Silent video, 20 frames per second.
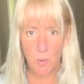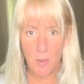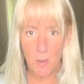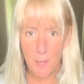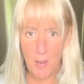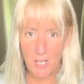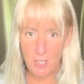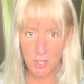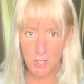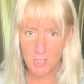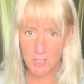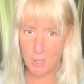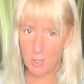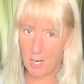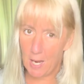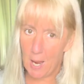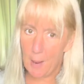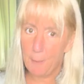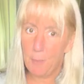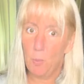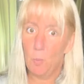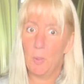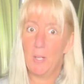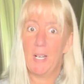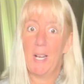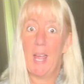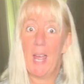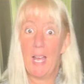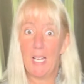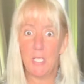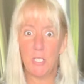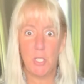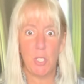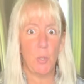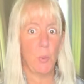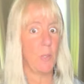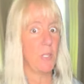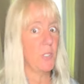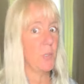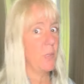where the magic's gonna happen. We're gonna add
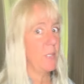to it so